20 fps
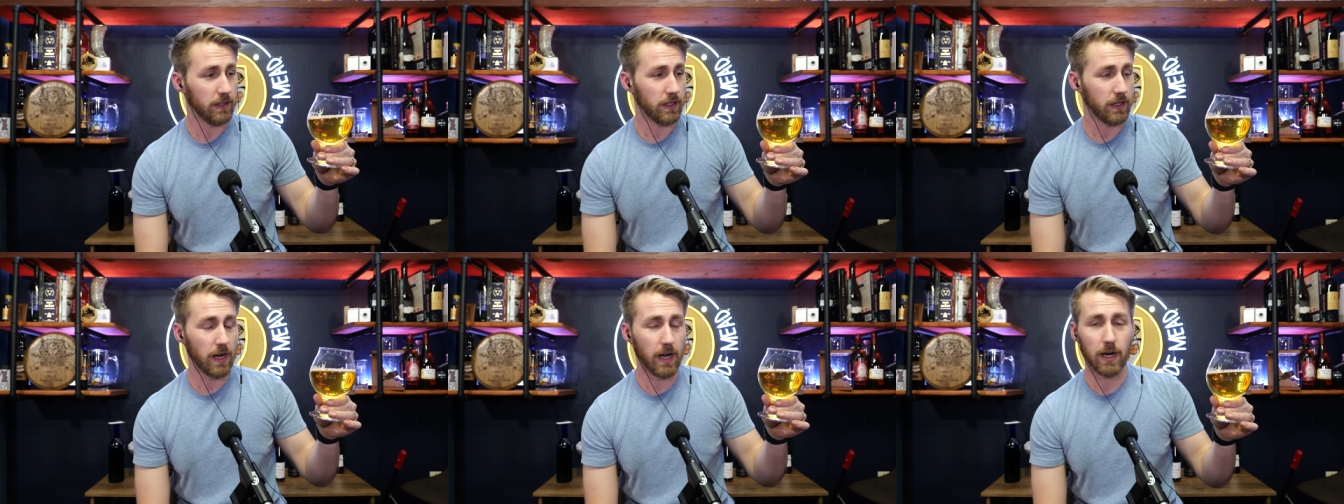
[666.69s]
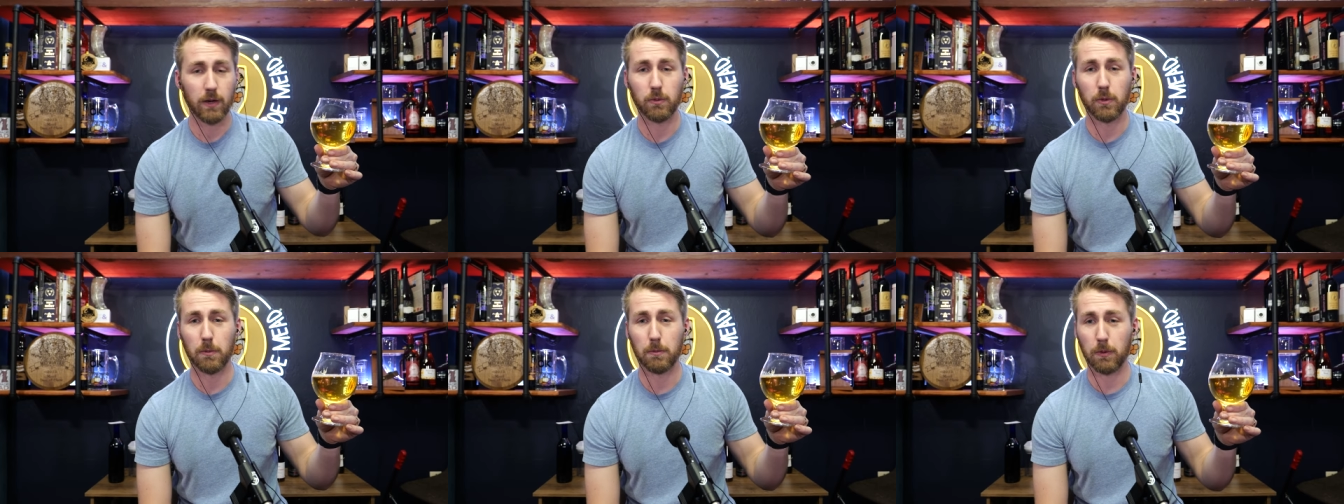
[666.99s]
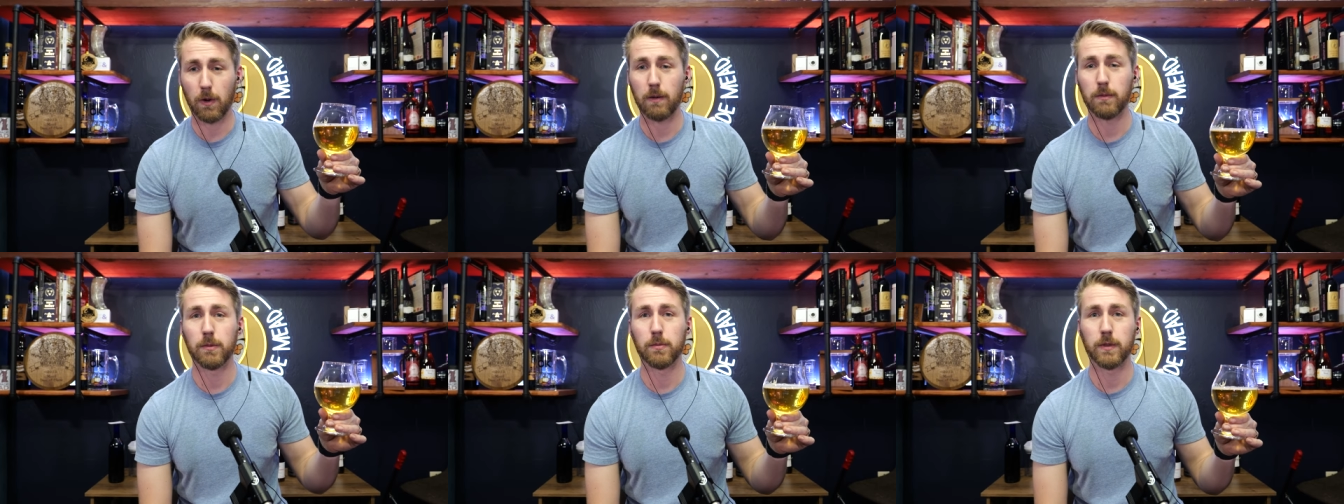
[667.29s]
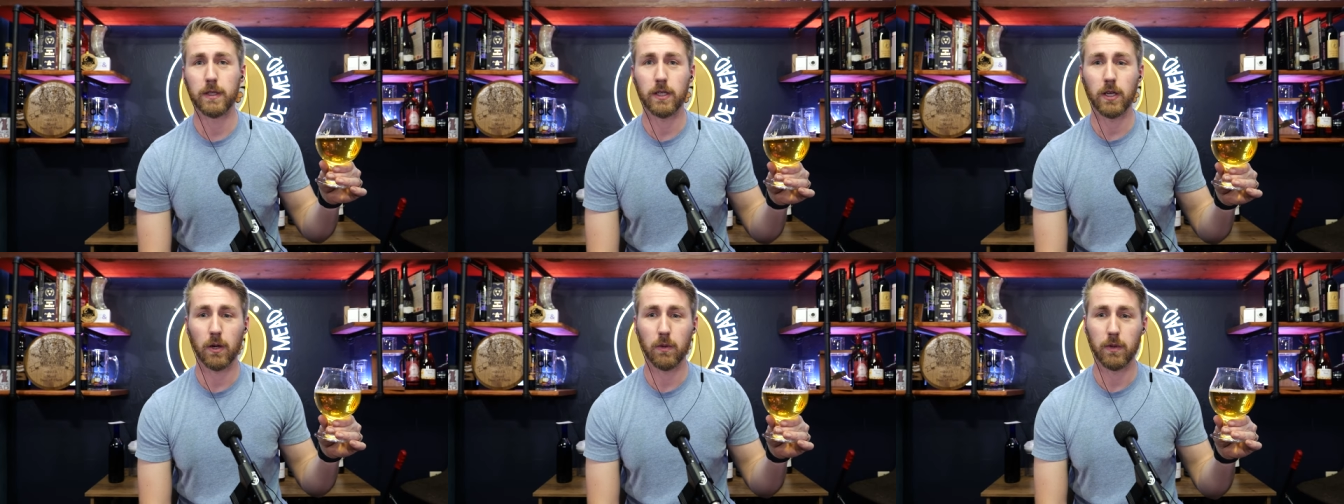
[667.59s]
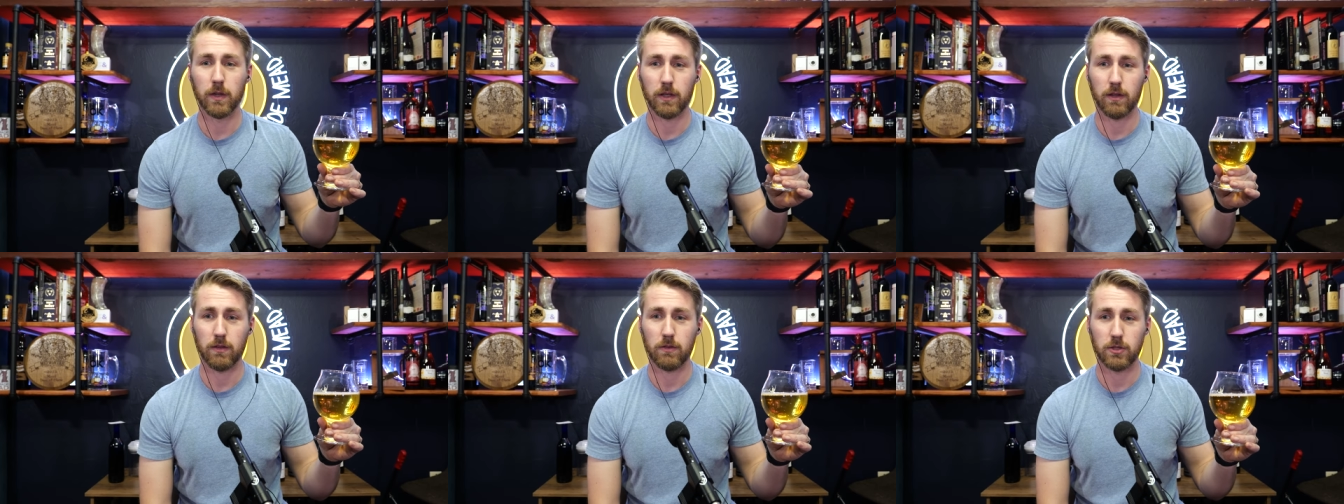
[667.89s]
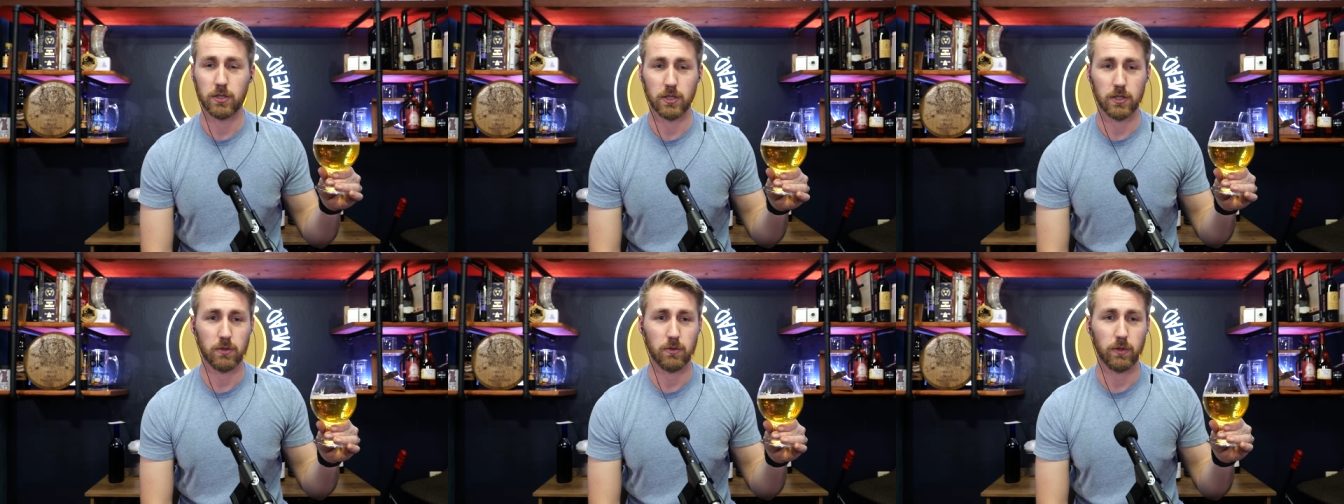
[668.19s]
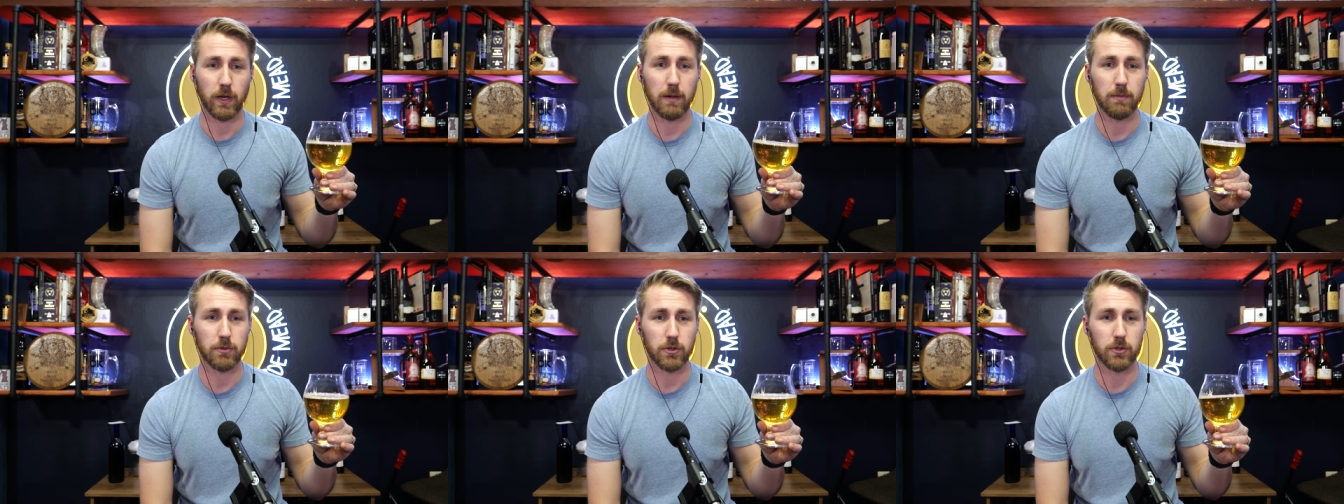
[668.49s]
then I will probably go with just
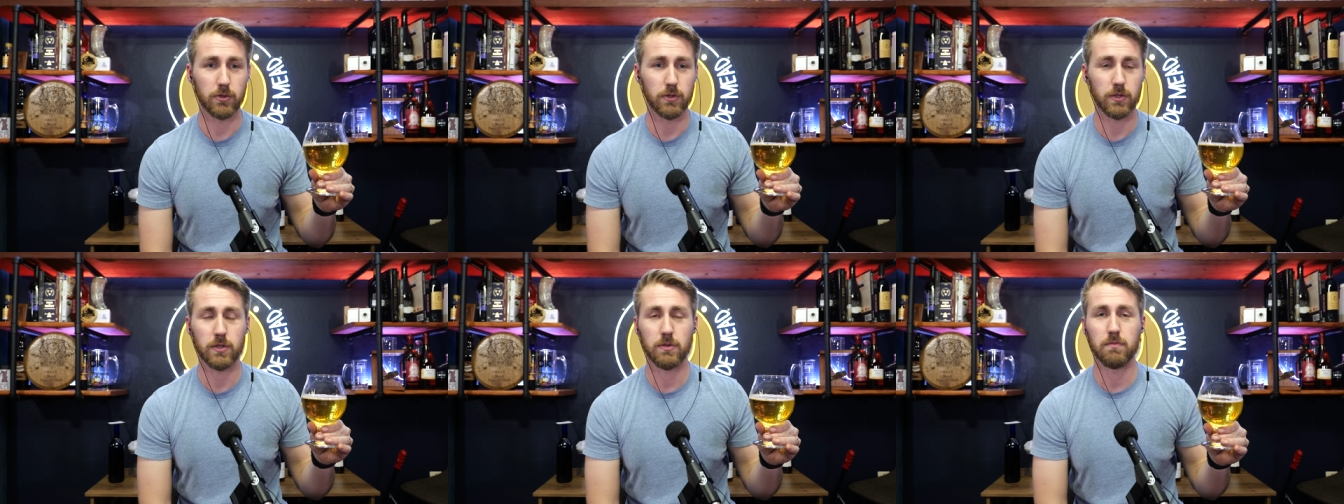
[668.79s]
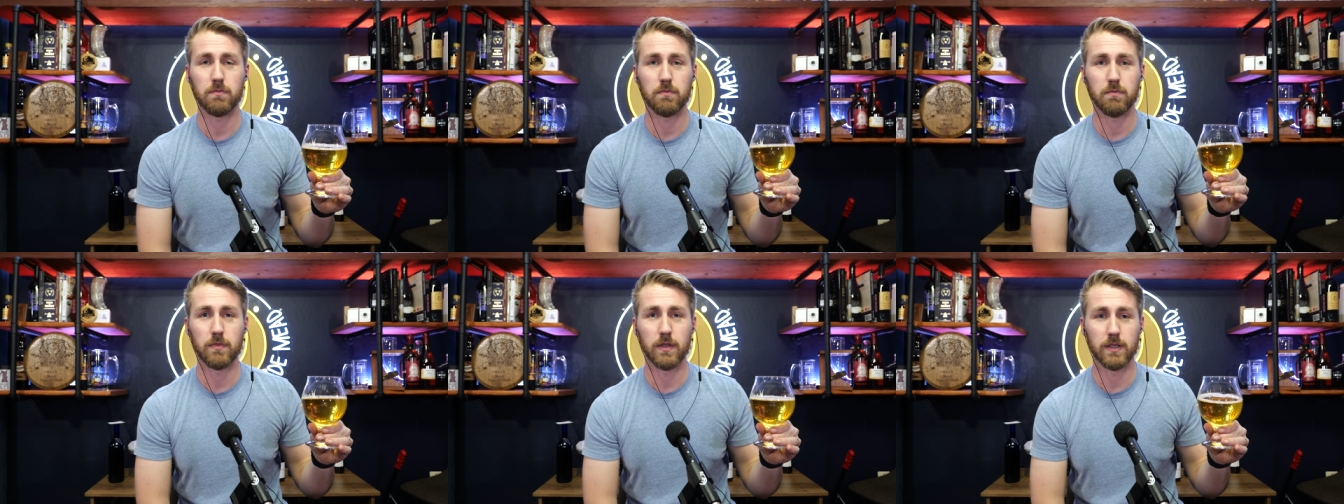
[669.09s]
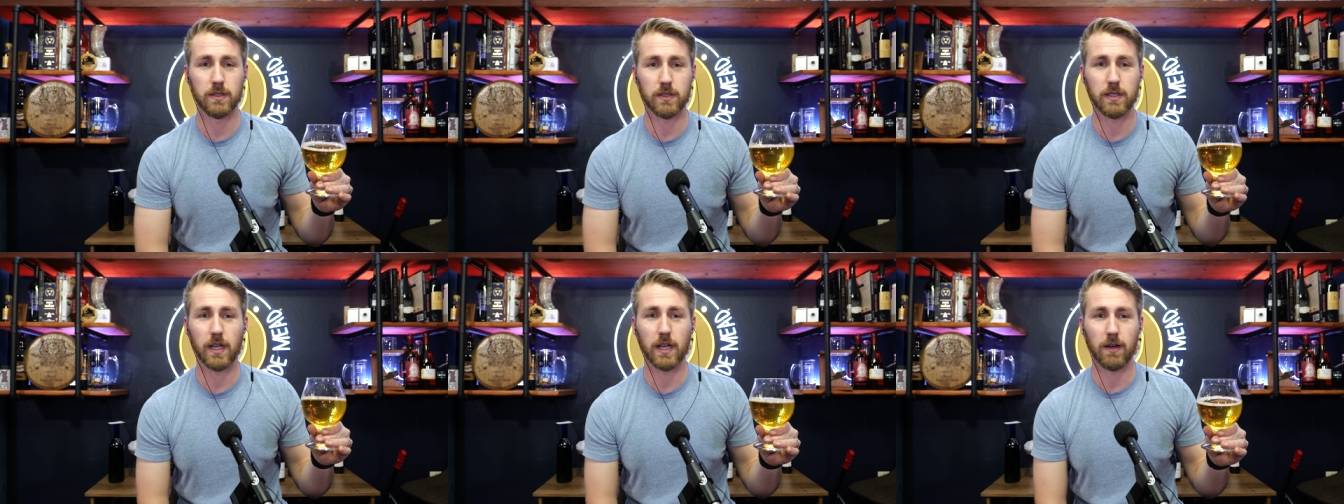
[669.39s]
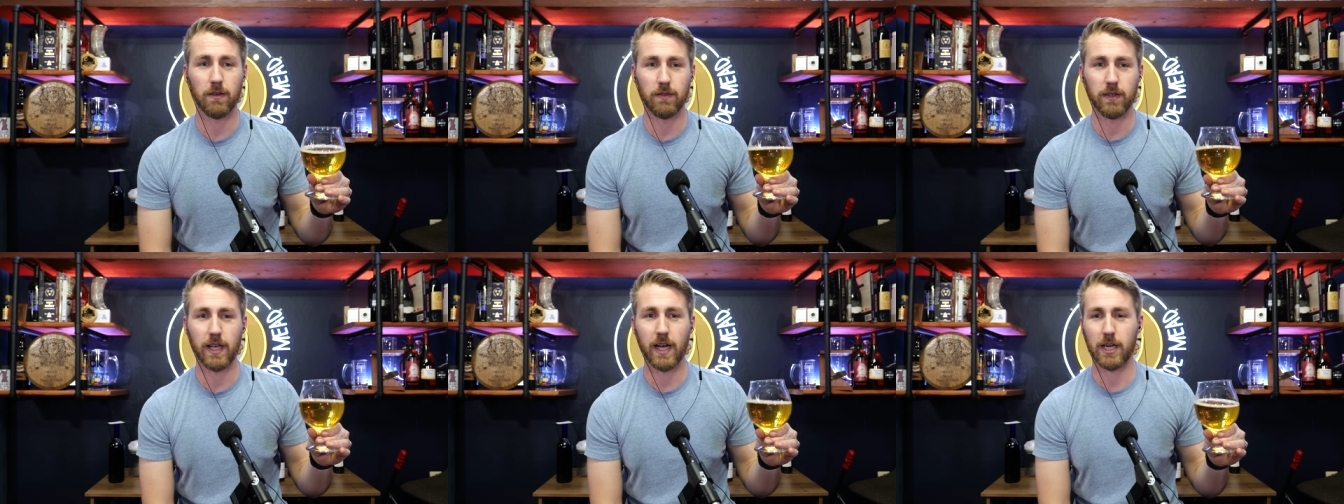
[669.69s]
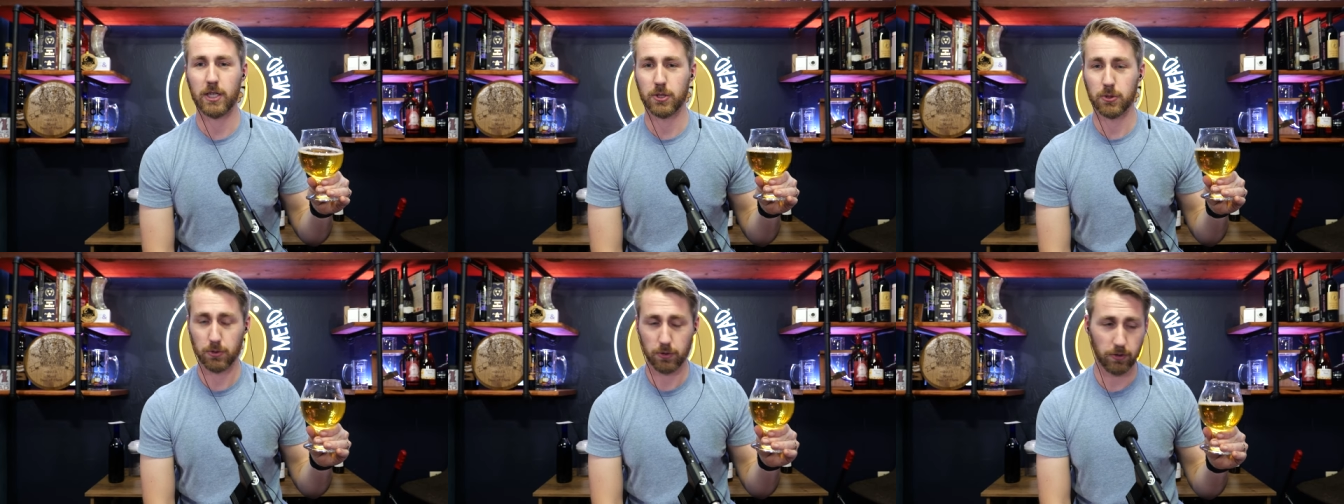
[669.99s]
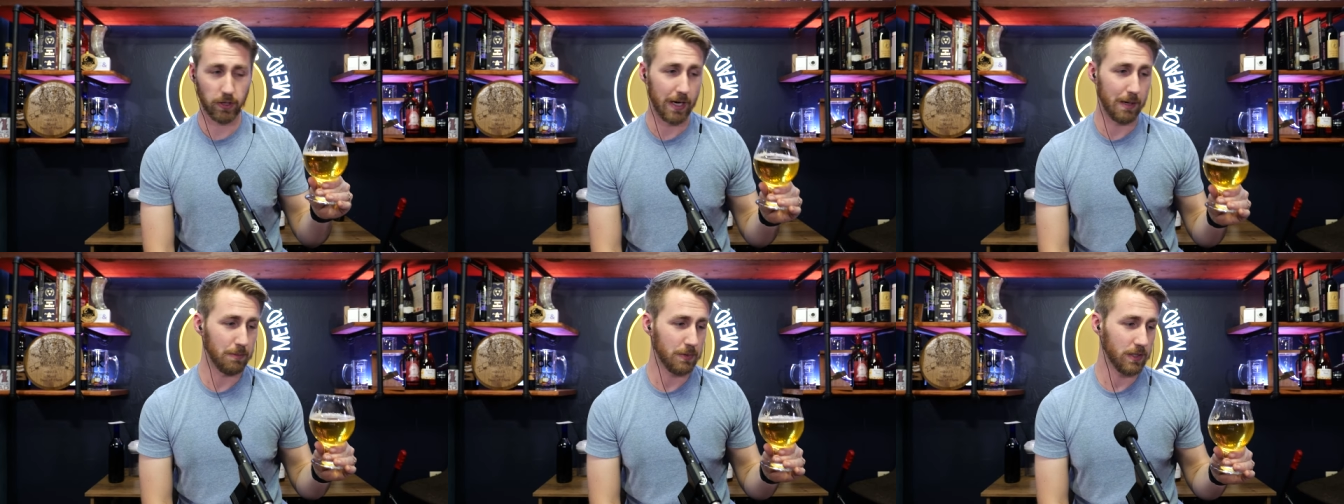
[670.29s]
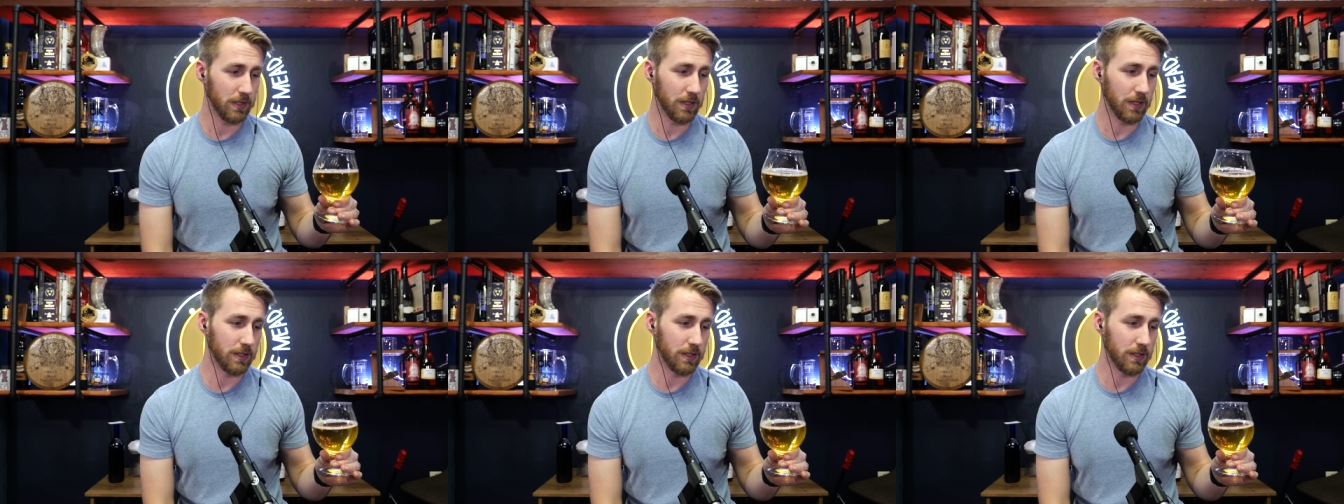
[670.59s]
grape juice instead of the actual grapes,